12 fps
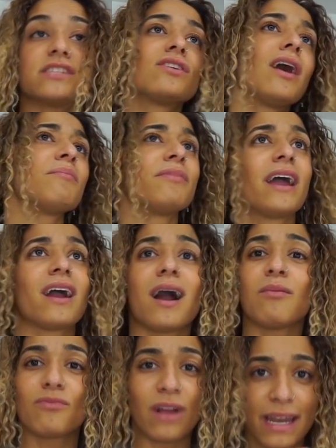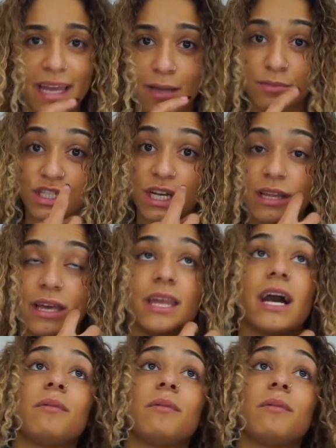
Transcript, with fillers: So I'm there, I'm ready, I'm chilling.